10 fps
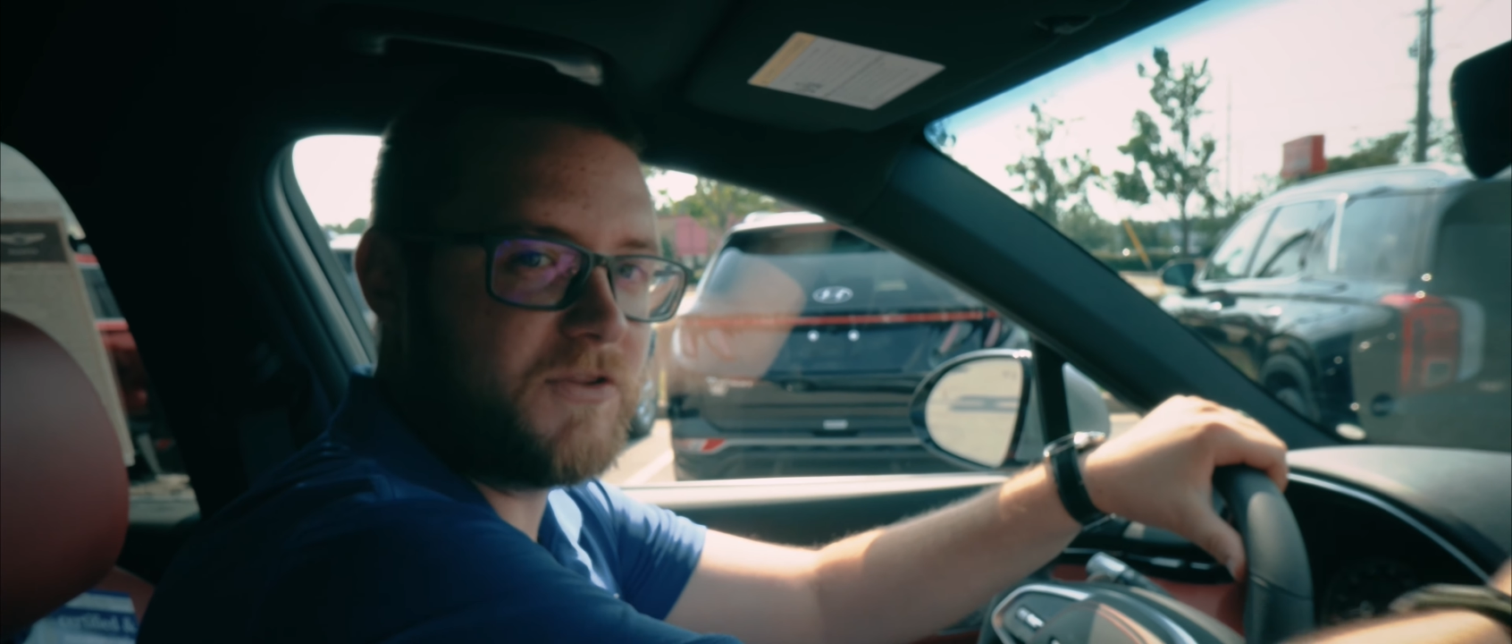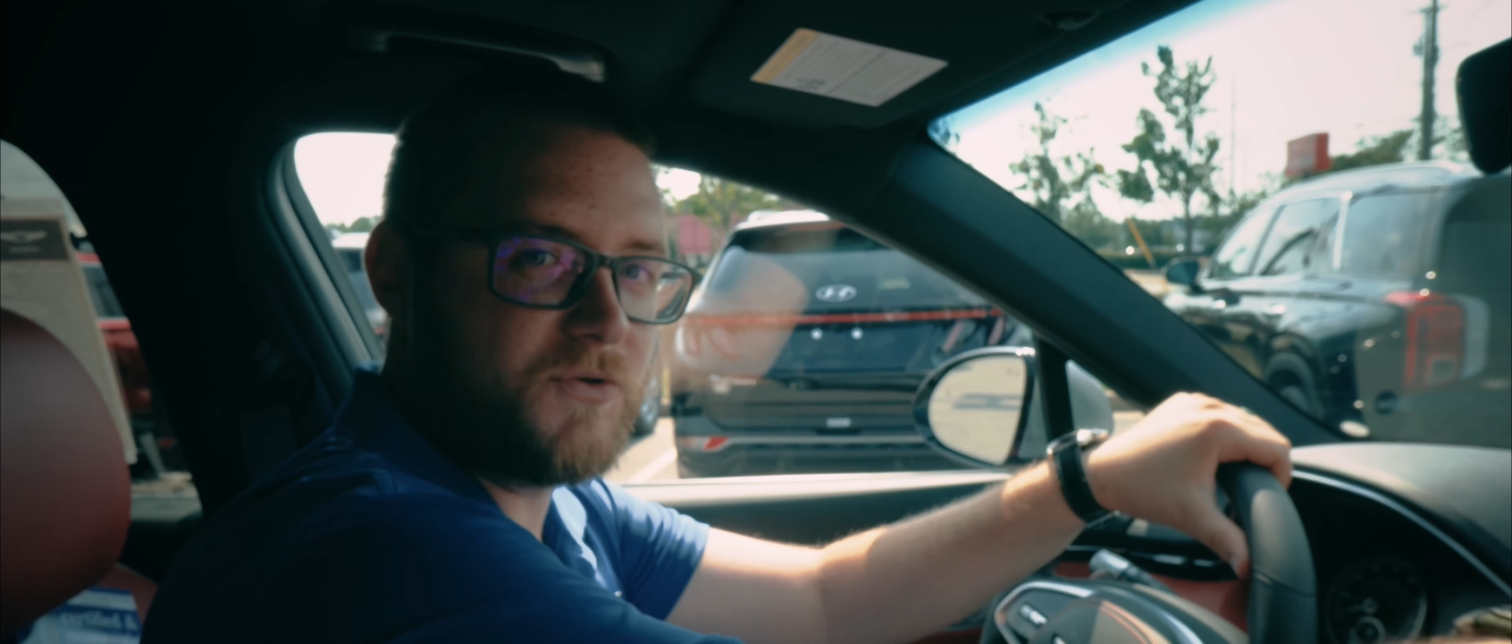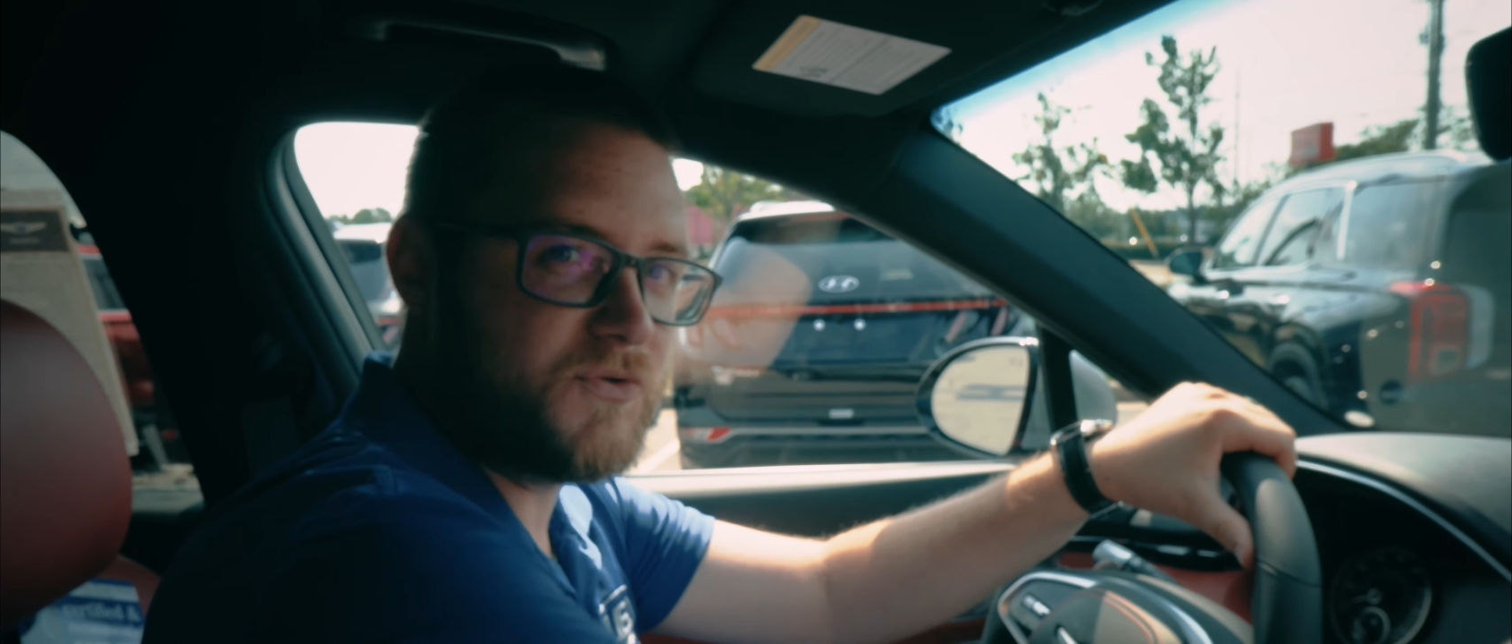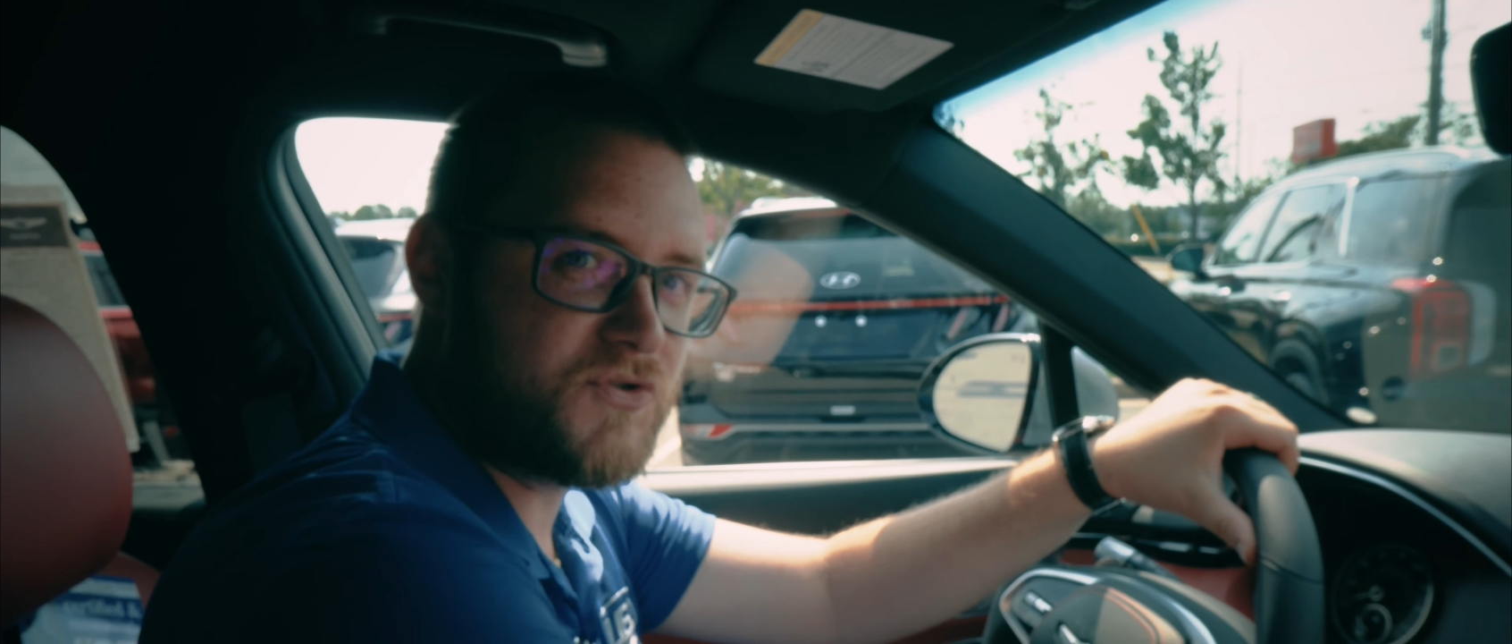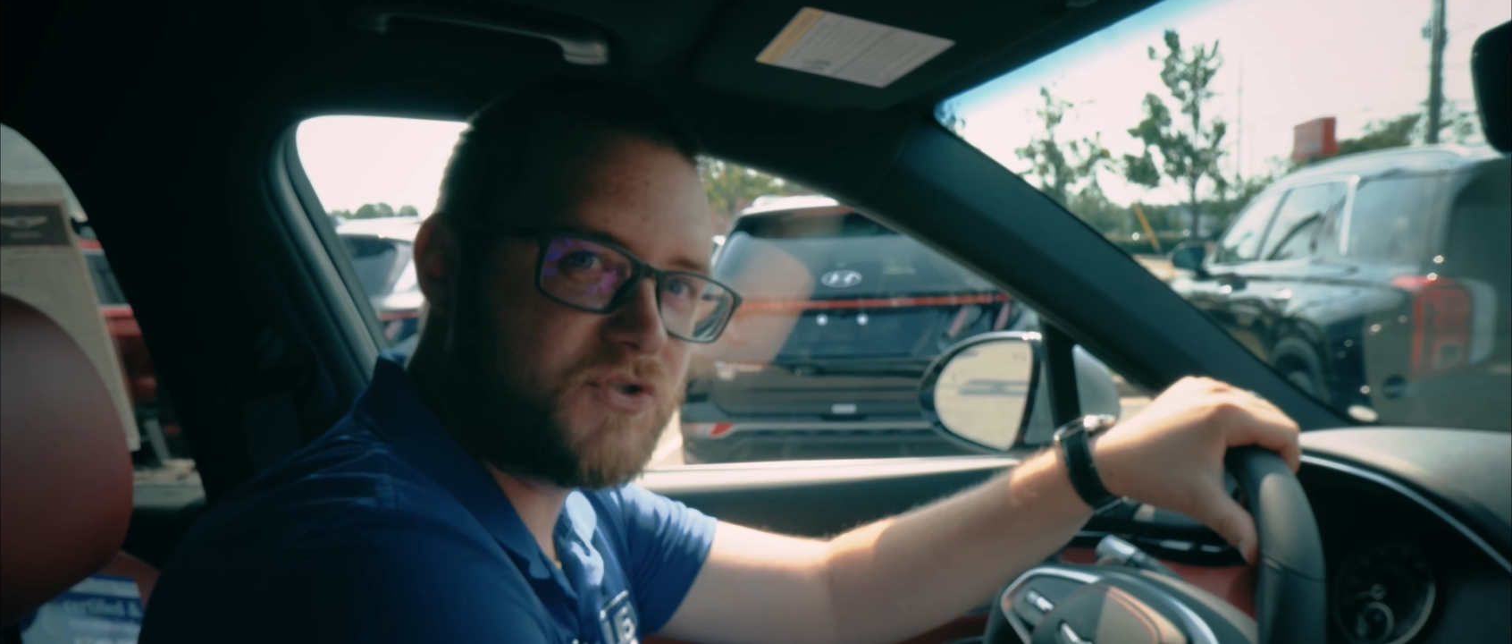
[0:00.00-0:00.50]

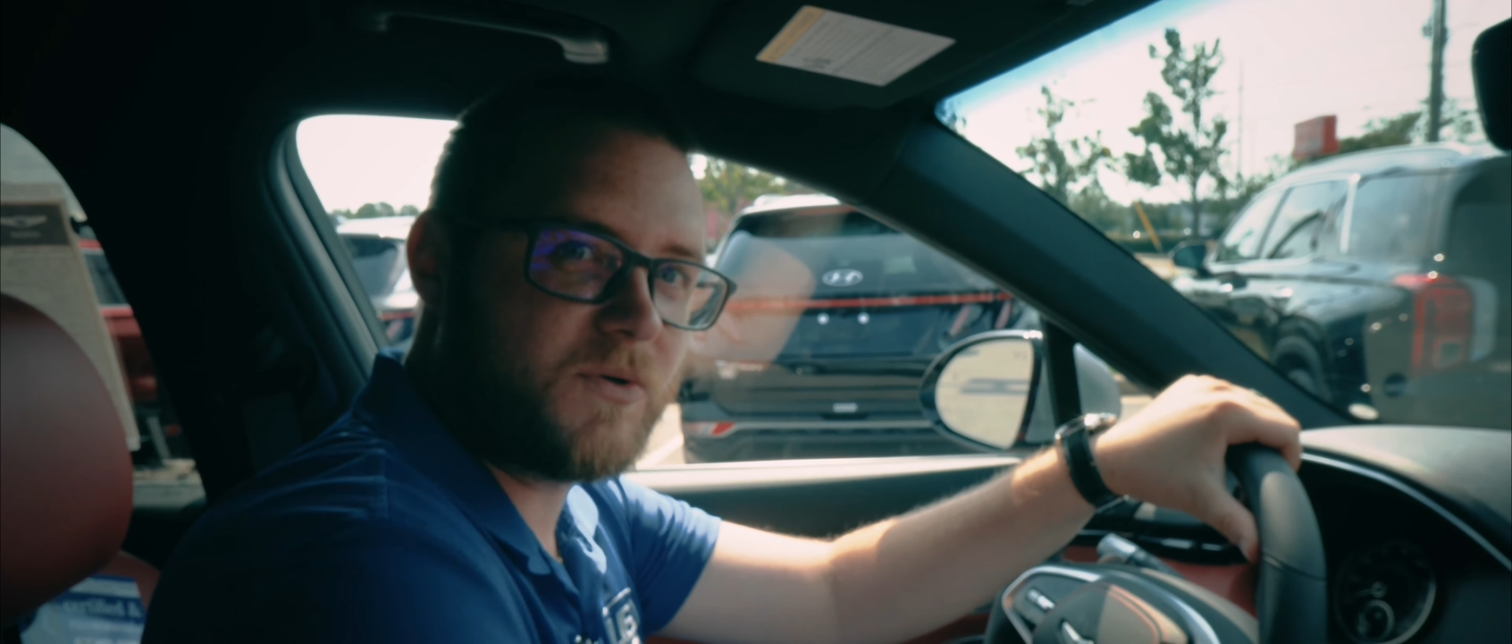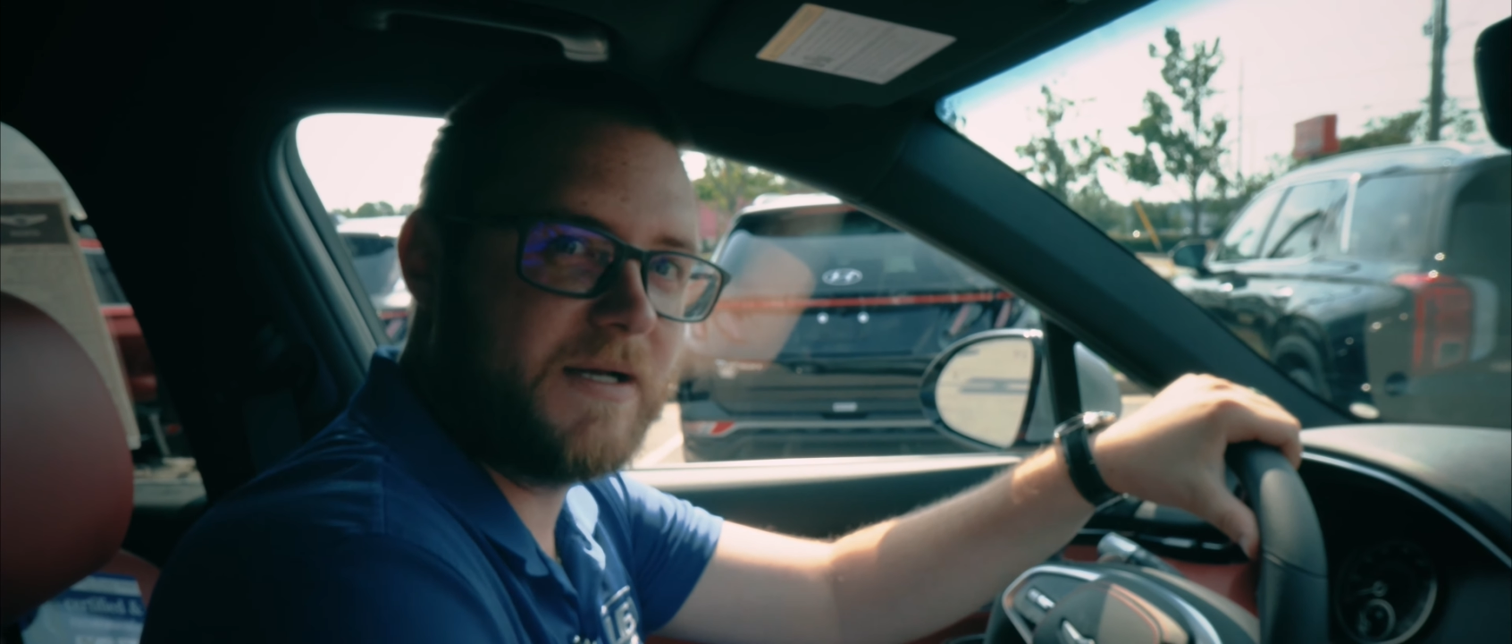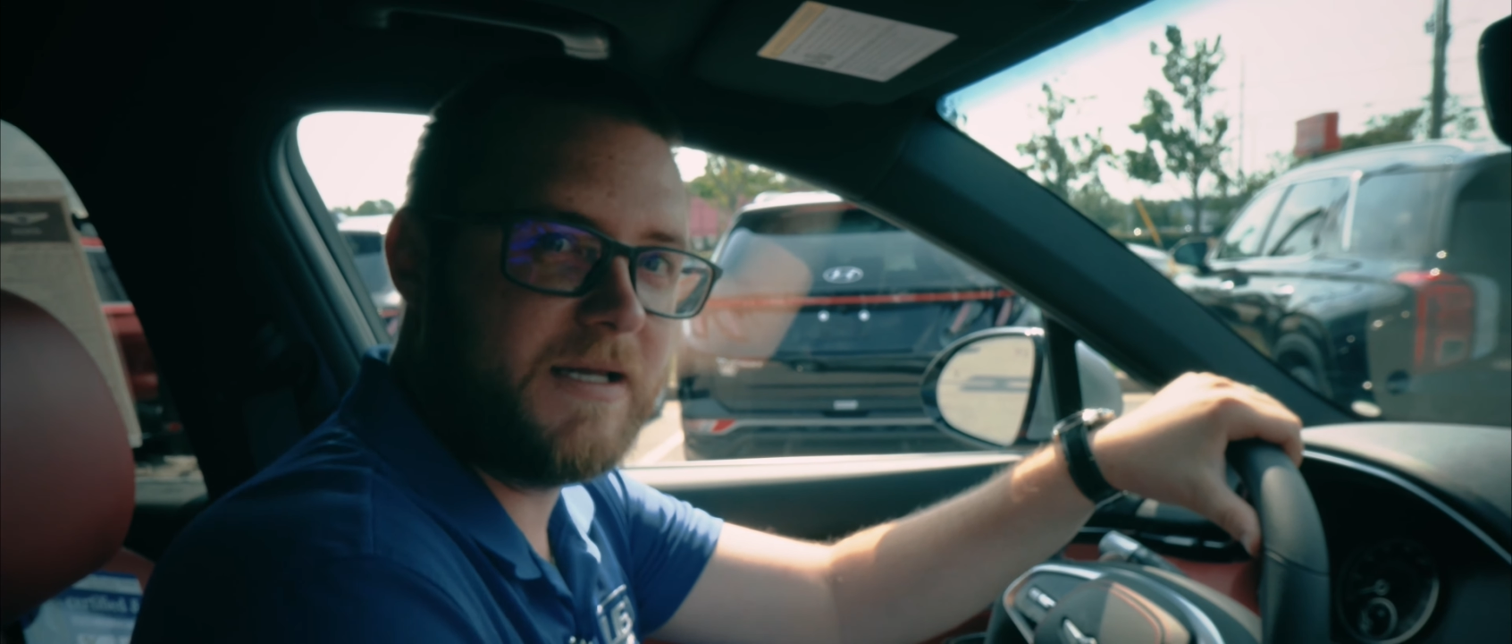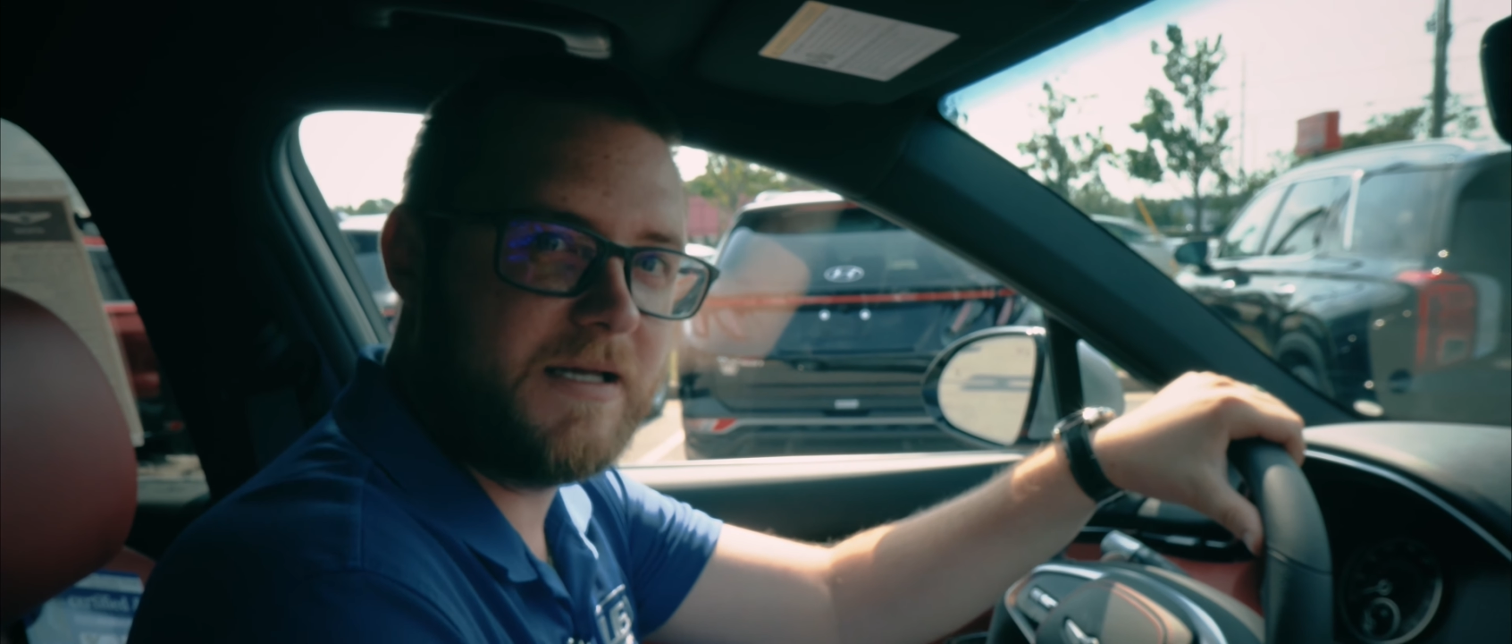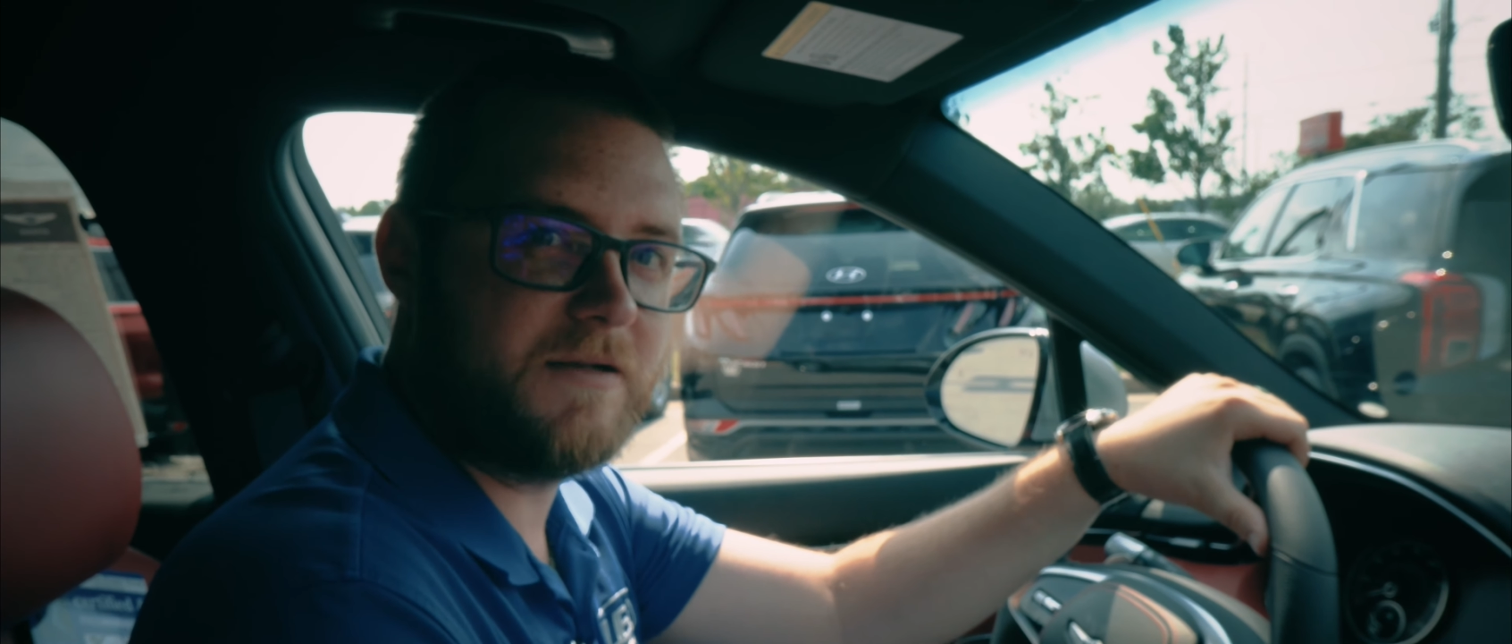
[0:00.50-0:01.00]
through the
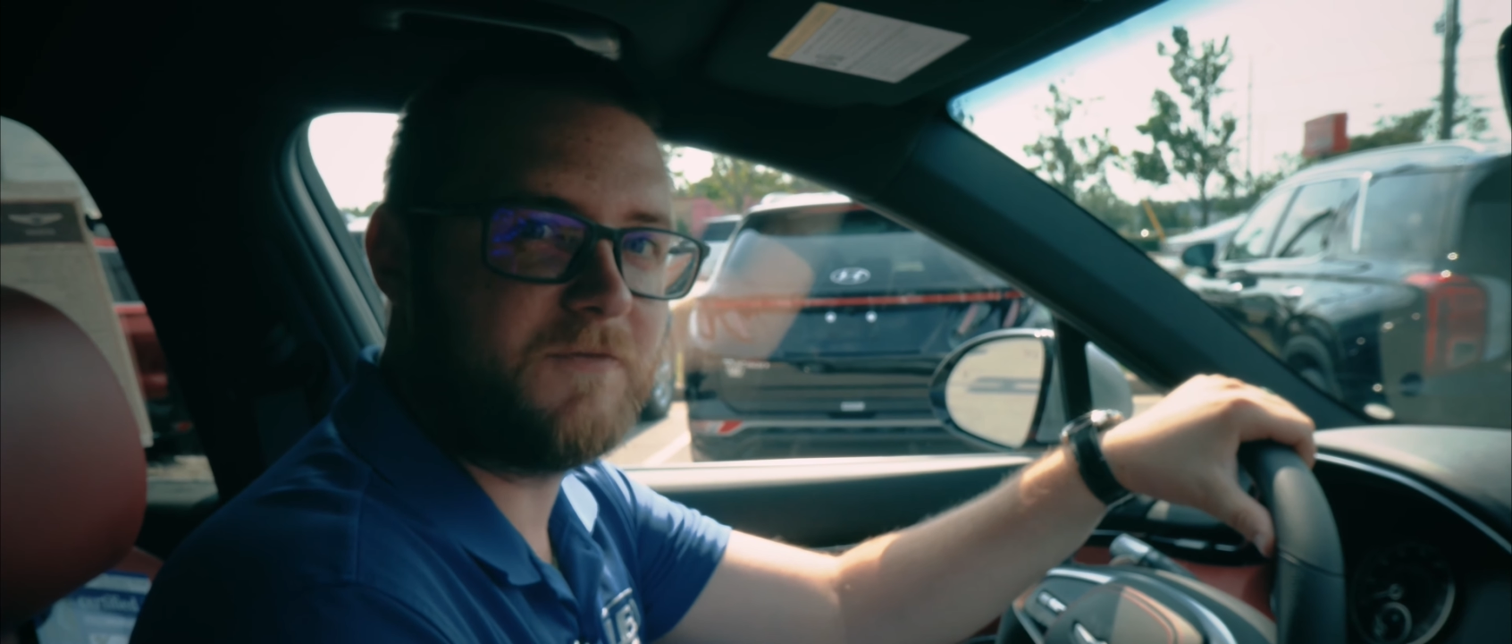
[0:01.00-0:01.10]
screen,